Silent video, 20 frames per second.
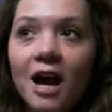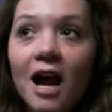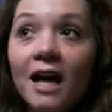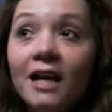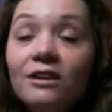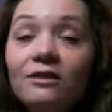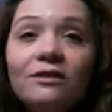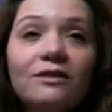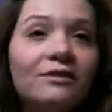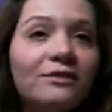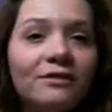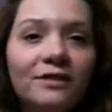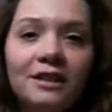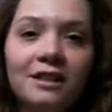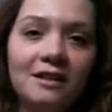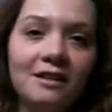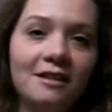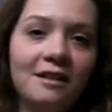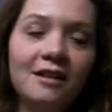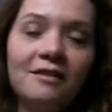I don't
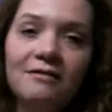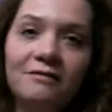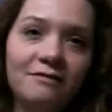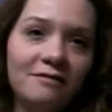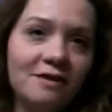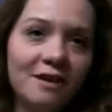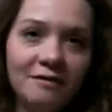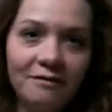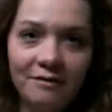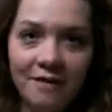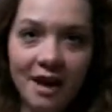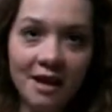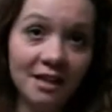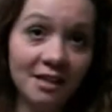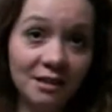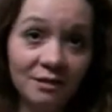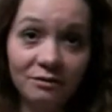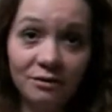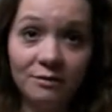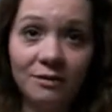feel the
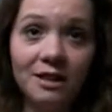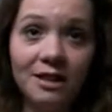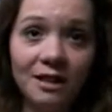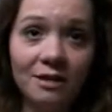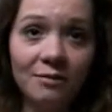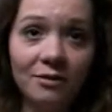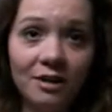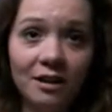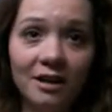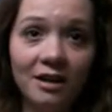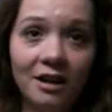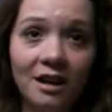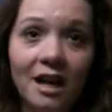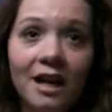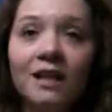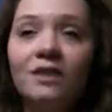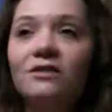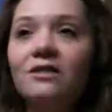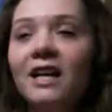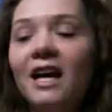effects from it anymore.
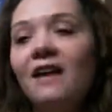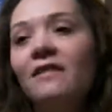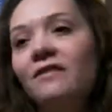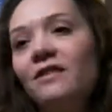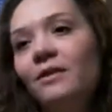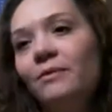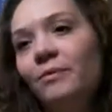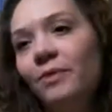I don't have the